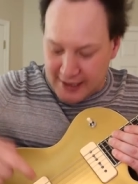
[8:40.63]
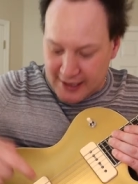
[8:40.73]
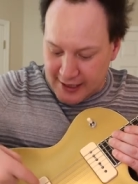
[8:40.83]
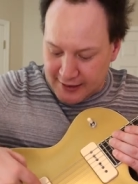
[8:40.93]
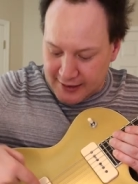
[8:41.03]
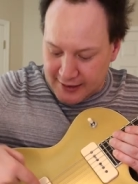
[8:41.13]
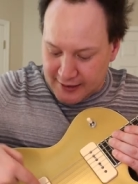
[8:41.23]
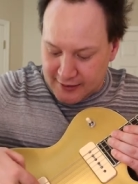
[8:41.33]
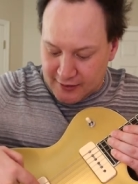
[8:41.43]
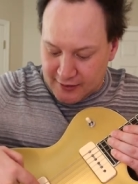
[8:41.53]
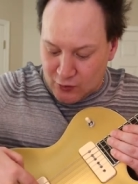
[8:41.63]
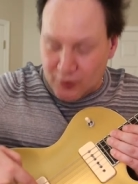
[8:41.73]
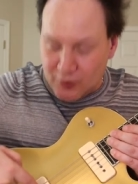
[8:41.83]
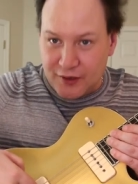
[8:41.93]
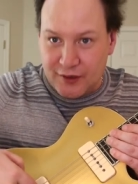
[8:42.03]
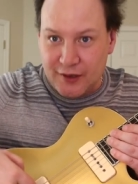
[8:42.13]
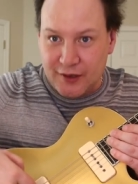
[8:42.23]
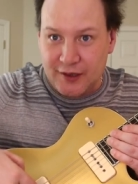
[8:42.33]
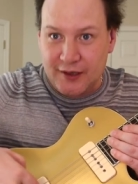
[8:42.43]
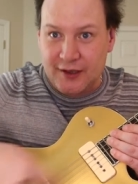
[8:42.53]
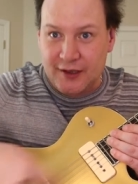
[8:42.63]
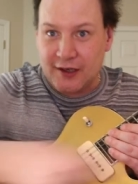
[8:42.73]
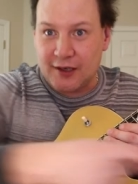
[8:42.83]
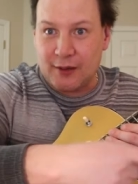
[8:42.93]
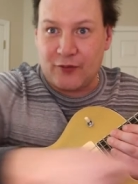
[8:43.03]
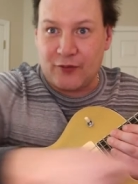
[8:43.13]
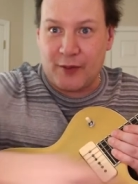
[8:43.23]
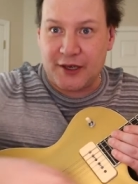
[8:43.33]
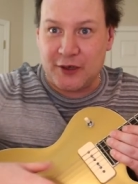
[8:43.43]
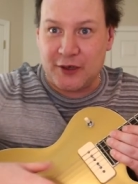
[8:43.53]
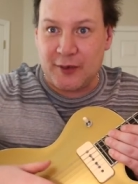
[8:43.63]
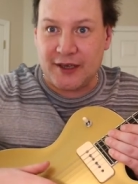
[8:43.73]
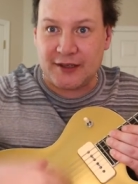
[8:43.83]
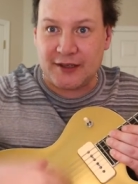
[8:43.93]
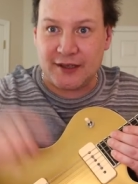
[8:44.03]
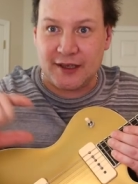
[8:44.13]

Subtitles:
and then the noise come from my Cubase